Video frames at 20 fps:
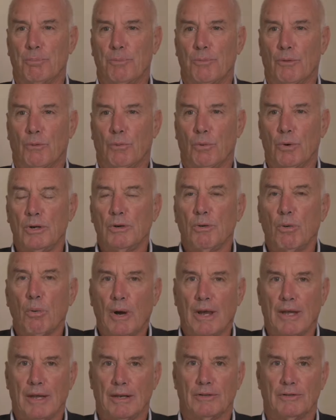the real
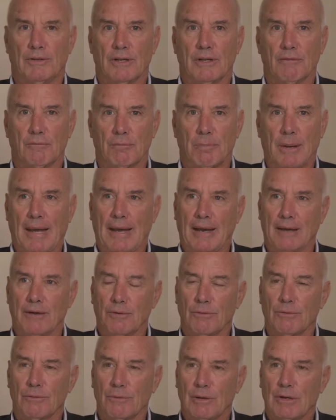way to give back,
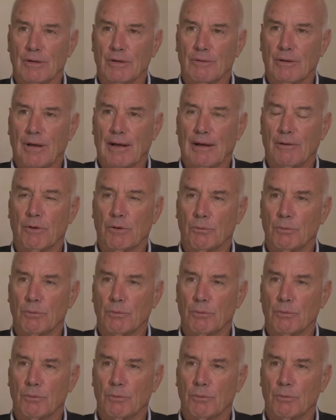how